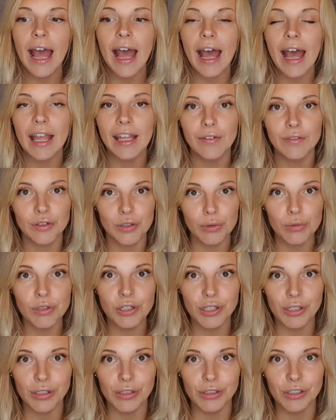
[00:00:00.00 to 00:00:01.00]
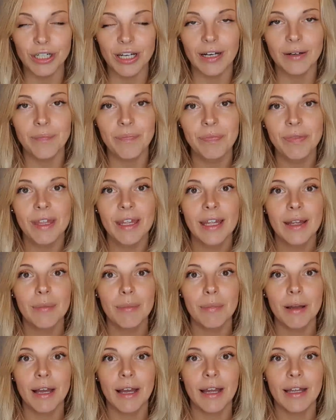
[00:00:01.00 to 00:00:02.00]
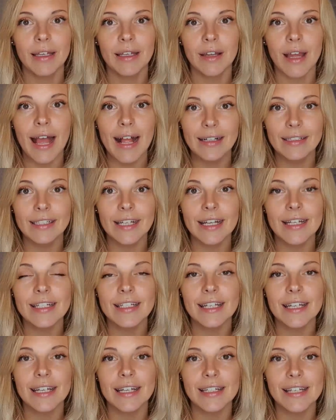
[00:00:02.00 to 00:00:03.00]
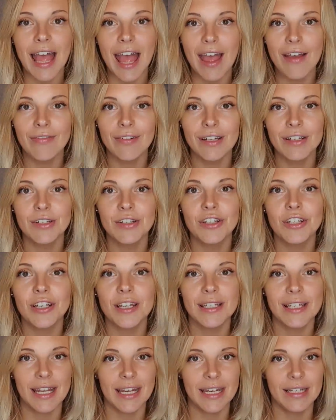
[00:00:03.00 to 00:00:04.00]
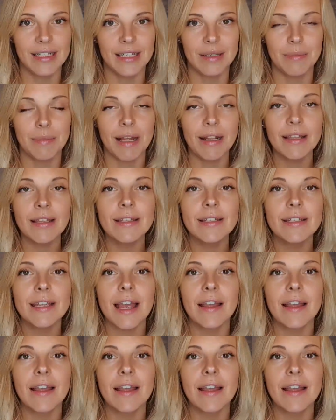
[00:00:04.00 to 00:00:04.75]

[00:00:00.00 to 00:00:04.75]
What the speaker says: I have two children. My eldest is Evelyn and she is 18 months,